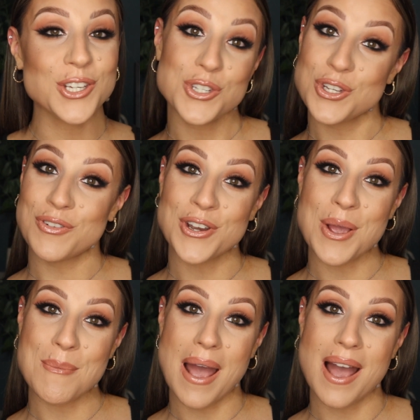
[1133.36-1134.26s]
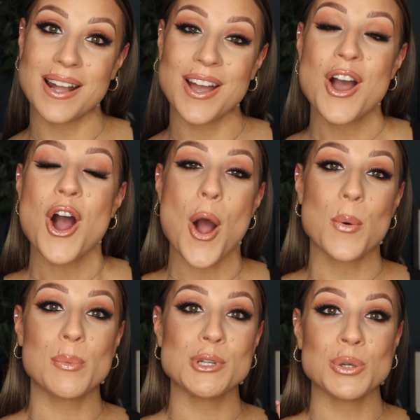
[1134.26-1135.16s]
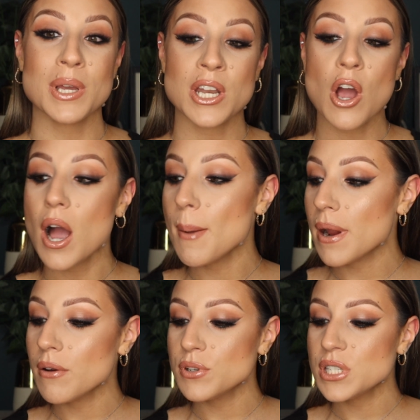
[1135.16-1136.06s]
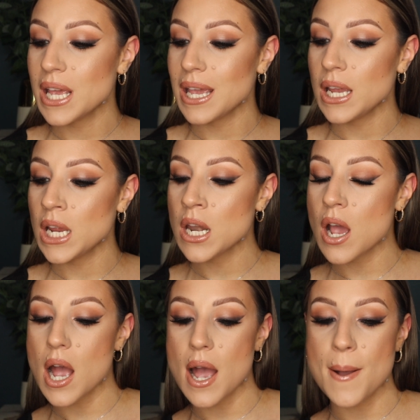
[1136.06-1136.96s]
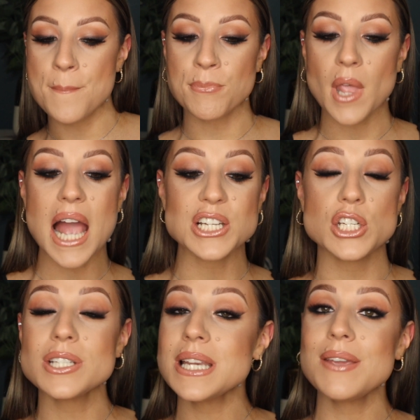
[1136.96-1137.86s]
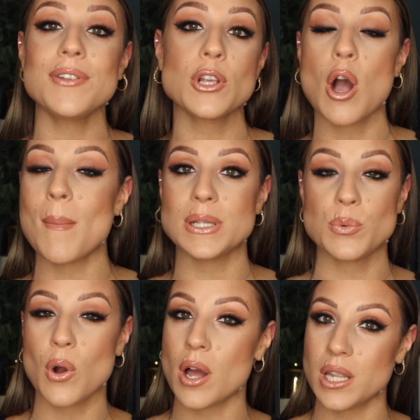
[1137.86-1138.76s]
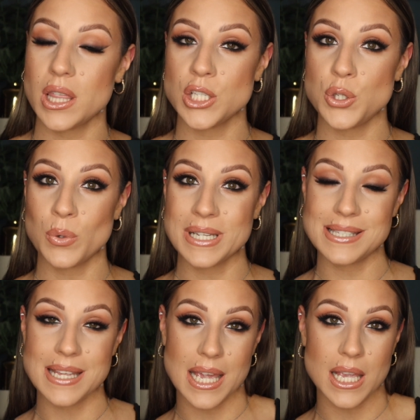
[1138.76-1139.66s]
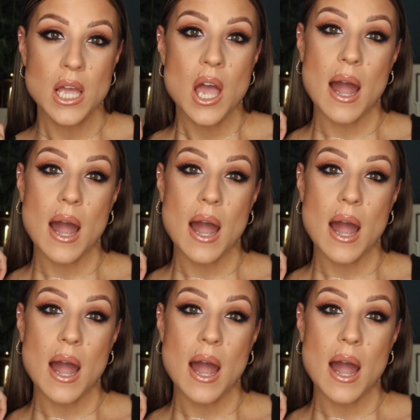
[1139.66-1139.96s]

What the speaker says: YouTube video back. I will be doing an eyebrow routine. Actually, just leave in the comments what kind of things you want to see.